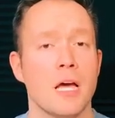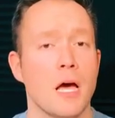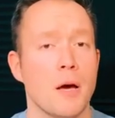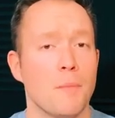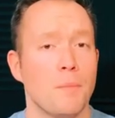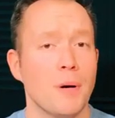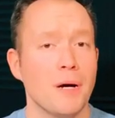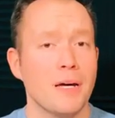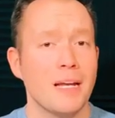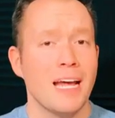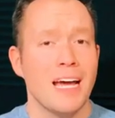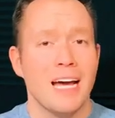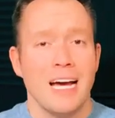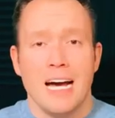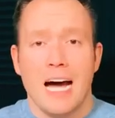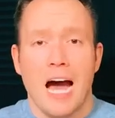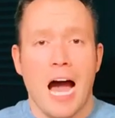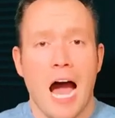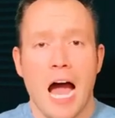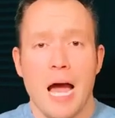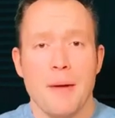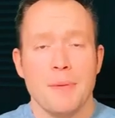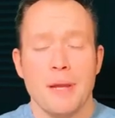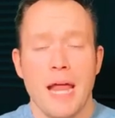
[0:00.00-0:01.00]
but
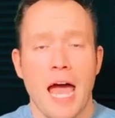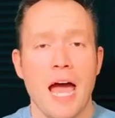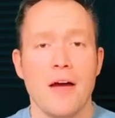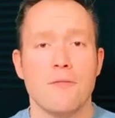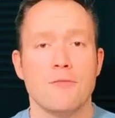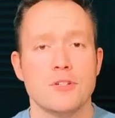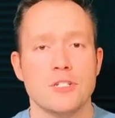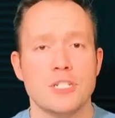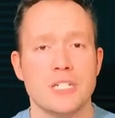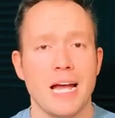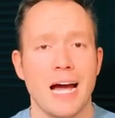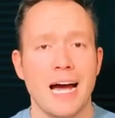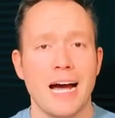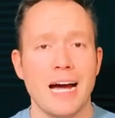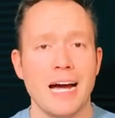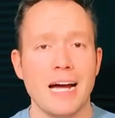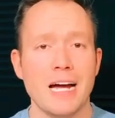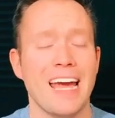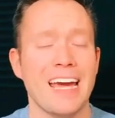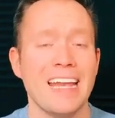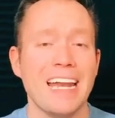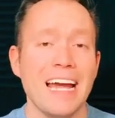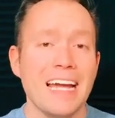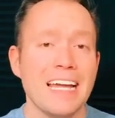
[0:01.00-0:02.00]
I'm an average guy
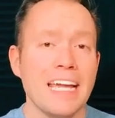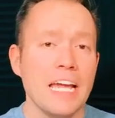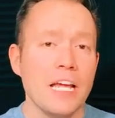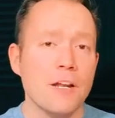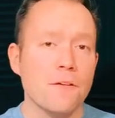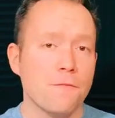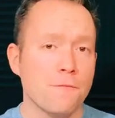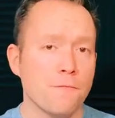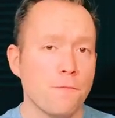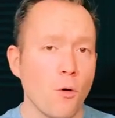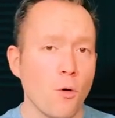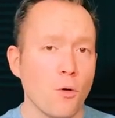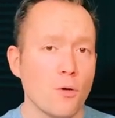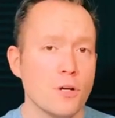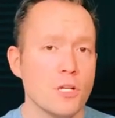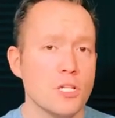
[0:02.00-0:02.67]
and I can't afford